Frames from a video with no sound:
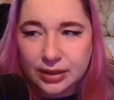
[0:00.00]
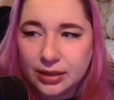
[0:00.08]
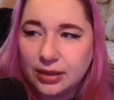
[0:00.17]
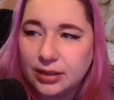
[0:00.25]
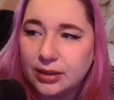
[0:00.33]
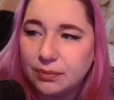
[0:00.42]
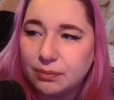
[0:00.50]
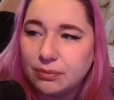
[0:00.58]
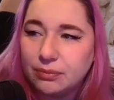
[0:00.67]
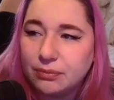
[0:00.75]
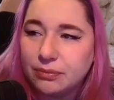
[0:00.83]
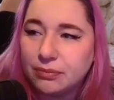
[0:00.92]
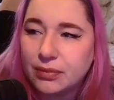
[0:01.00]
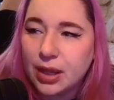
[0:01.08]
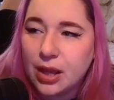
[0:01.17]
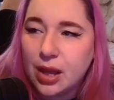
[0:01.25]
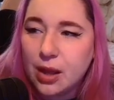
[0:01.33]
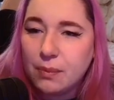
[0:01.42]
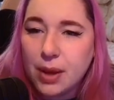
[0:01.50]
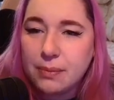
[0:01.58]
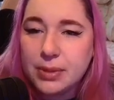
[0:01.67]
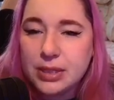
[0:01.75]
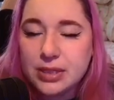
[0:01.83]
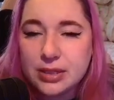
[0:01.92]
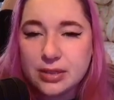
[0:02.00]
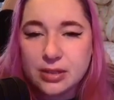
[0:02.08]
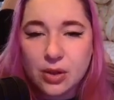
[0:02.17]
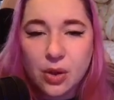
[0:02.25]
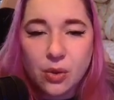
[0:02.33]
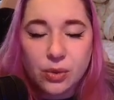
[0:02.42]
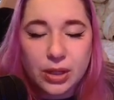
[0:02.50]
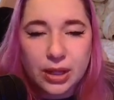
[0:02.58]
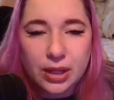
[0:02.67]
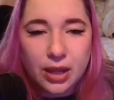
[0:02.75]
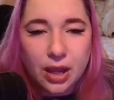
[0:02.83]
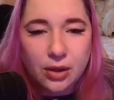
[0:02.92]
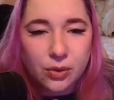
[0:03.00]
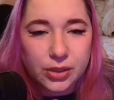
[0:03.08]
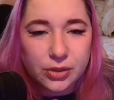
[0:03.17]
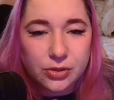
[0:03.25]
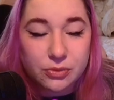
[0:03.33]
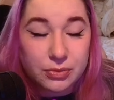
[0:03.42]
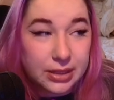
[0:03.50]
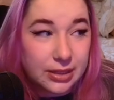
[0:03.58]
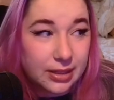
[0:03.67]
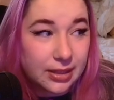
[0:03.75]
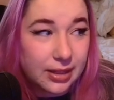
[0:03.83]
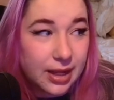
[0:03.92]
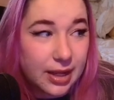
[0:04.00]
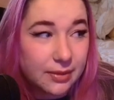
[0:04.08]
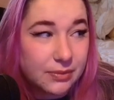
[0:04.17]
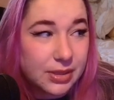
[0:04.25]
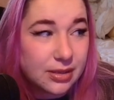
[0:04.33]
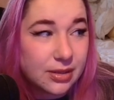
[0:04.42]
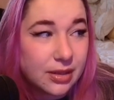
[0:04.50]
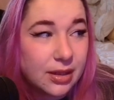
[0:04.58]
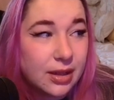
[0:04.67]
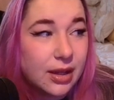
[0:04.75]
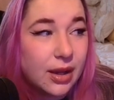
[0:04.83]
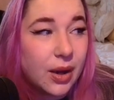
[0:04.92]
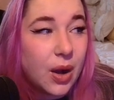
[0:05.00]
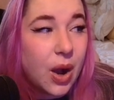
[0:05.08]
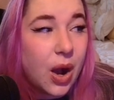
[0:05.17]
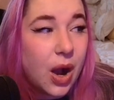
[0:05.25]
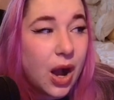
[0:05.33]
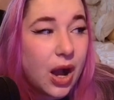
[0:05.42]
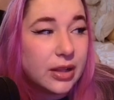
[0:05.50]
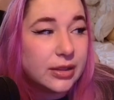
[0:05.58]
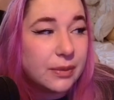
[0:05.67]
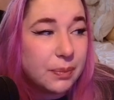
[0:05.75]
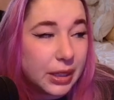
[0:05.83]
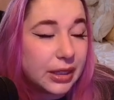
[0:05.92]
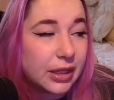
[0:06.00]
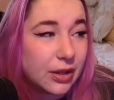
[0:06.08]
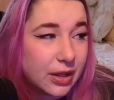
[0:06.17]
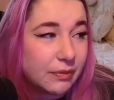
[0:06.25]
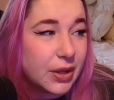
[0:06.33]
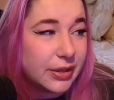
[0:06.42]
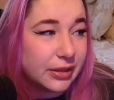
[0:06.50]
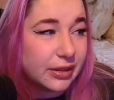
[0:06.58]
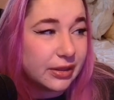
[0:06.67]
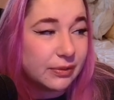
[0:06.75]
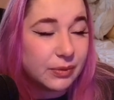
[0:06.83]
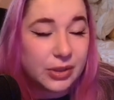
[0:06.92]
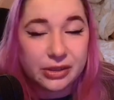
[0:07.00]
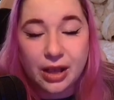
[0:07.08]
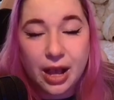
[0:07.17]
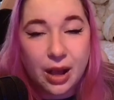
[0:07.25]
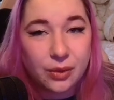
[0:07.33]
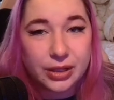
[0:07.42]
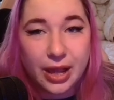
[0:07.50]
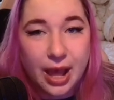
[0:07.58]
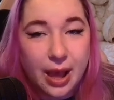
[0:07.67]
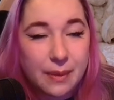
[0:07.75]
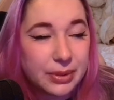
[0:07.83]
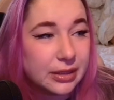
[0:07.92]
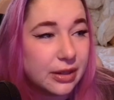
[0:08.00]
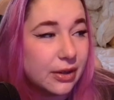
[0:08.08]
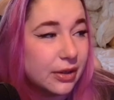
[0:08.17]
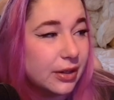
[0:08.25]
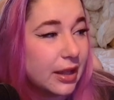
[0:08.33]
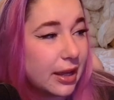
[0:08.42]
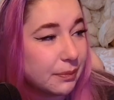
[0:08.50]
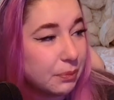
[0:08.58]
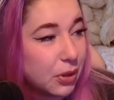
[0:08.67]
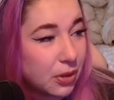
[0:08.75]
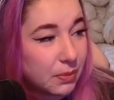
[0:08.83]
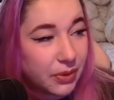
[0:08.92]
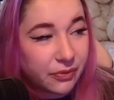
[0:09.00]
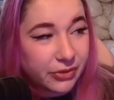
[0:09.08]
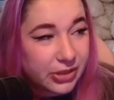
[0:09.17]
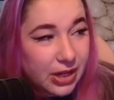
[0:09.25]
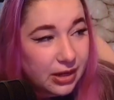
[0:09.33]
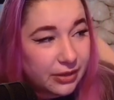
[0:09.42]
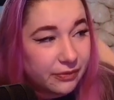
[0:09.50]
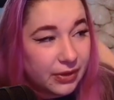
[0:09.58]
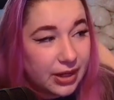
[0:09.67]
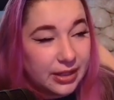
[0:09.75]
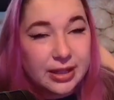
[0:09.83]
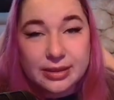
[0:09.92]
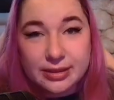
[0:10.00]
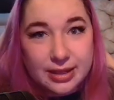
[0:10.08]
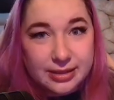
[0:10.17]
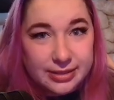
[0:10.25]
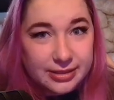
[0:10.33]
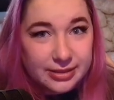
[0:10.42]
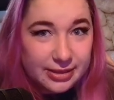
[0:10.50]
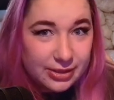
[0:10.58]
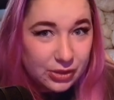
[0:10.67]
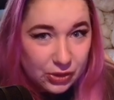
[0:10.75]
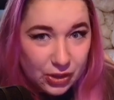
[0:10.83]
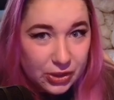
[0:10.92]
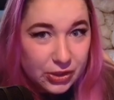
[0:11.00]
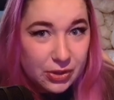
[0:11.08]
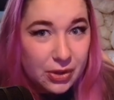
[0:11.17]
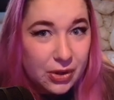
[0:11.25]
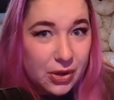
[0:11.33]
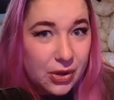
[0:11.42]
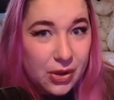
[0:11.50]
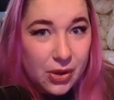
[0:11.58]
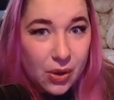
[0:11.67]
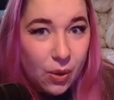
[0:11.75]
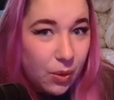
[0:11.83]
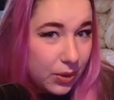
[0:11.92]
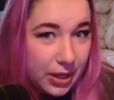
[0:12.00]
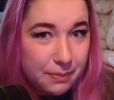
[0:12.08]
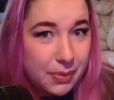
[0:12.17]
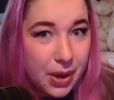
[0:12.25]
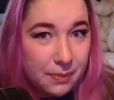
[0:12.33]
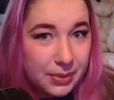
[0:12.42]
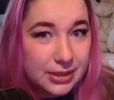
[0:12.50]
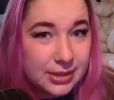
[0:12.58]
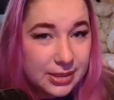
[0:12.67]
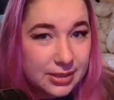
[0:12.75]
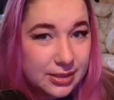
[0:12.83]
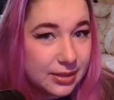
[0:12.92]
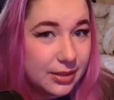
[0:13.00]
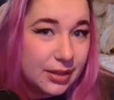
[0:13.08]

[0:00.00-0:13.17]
Pop-ins is okay according to me in games, depending on how they happen. Like Pokemon Scarlet Violet, that's not okay pop-ins.